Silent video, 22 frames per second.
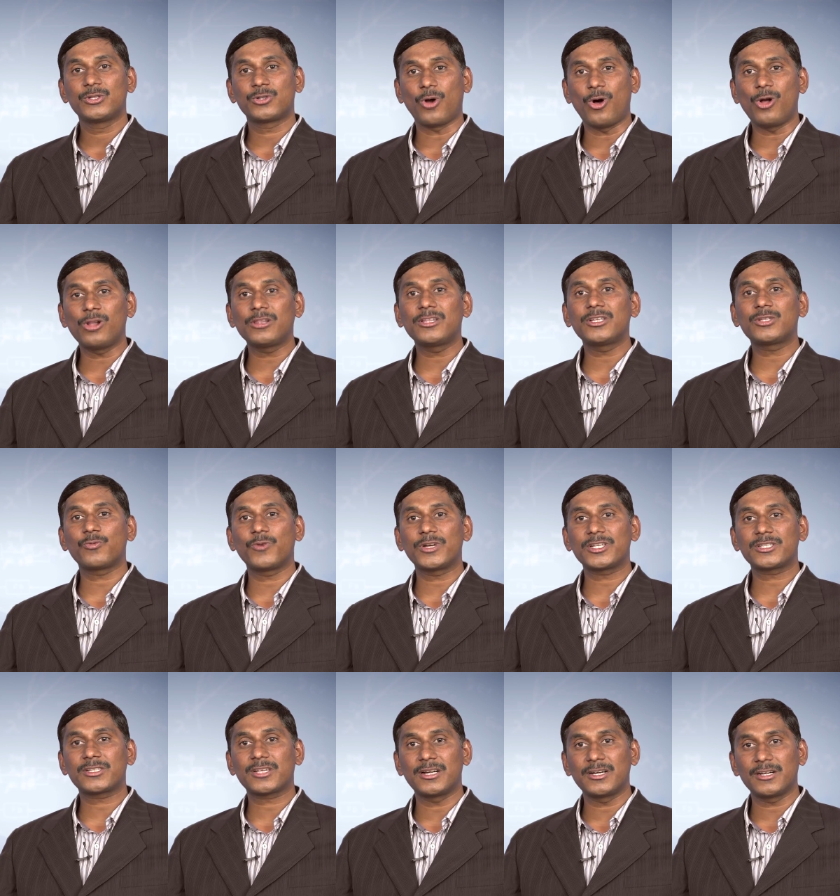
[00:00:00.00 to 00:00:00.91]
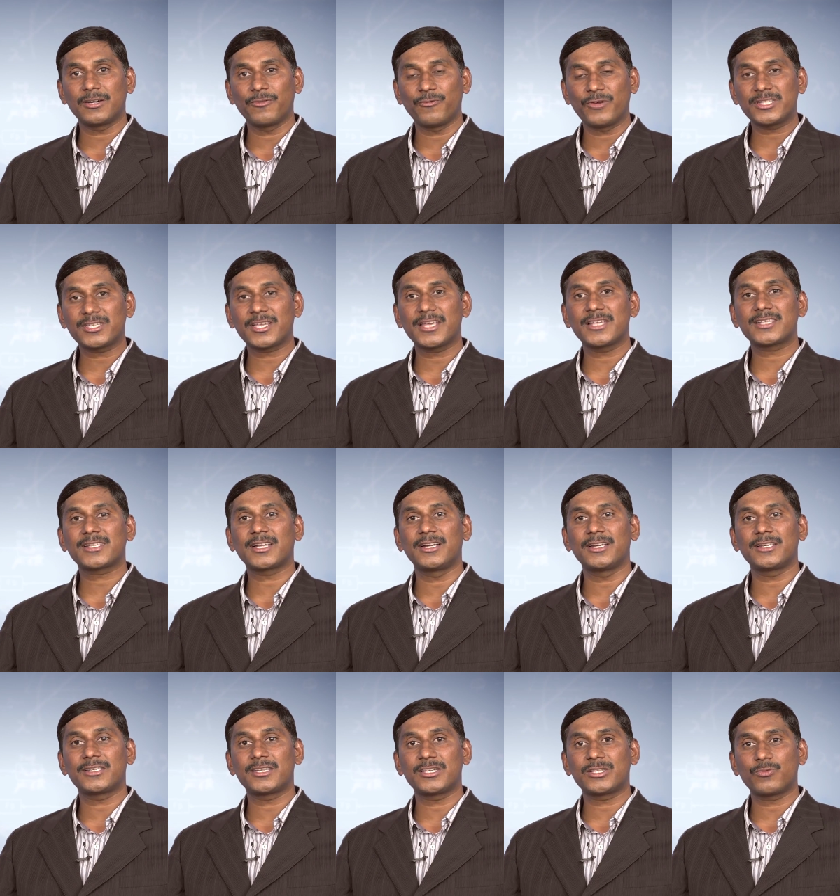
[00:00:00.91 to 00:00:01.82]
So all these worst case
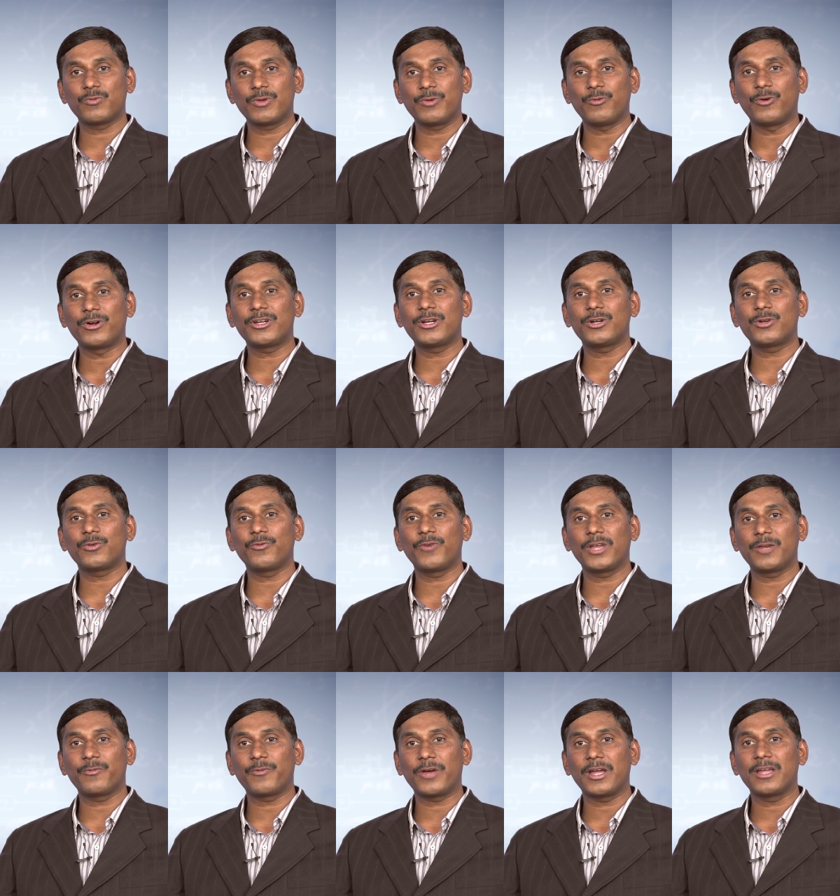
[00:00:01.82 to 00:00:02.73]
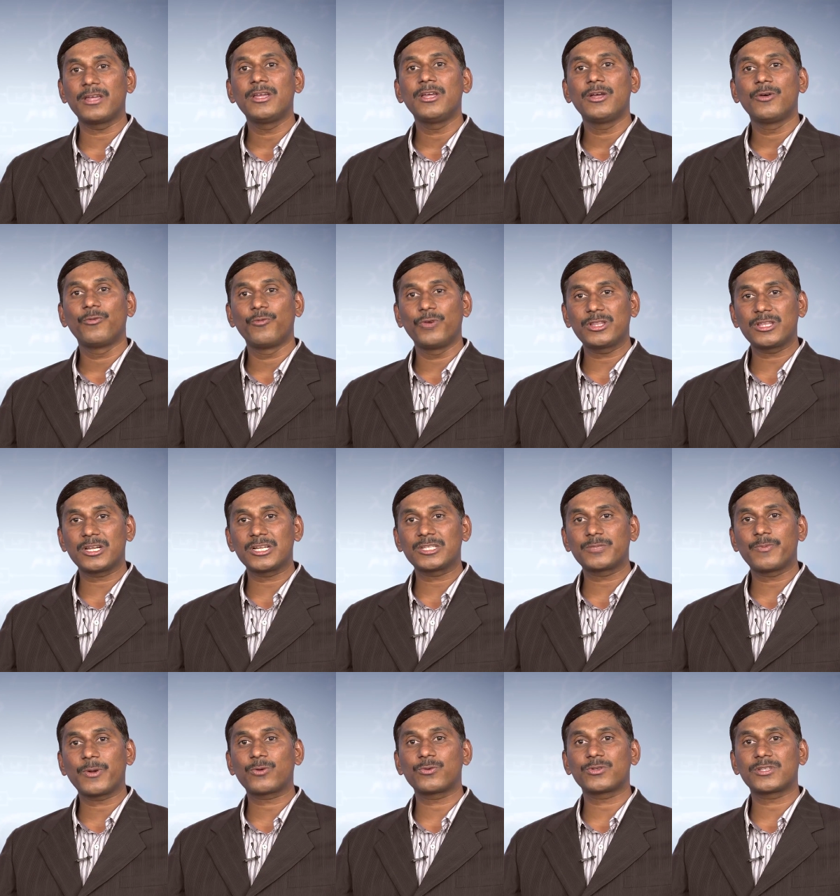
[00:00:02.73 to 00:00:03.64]
conditions we wanted to verify with
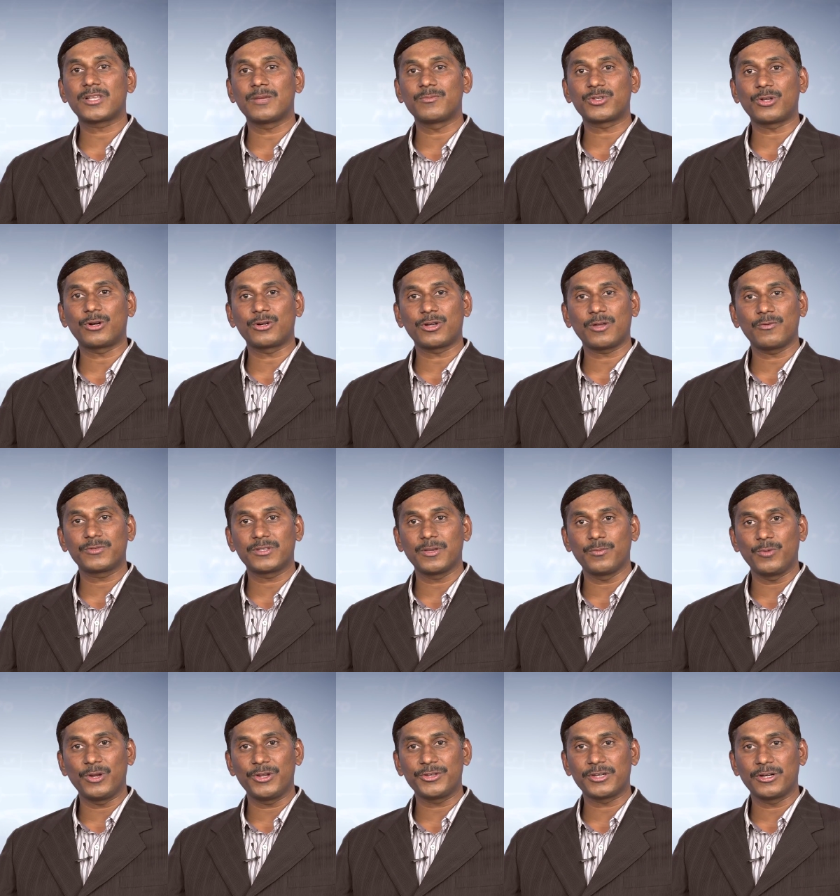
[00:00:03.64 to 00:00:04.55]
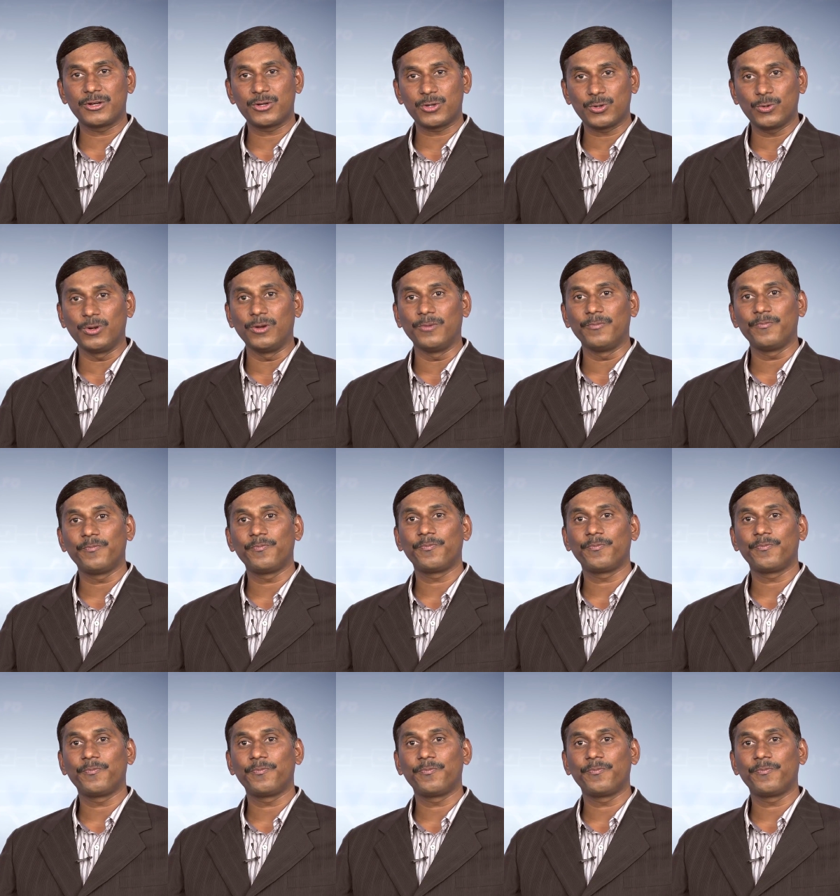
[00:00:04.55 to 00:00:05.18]
respect to some sort of simulation tool.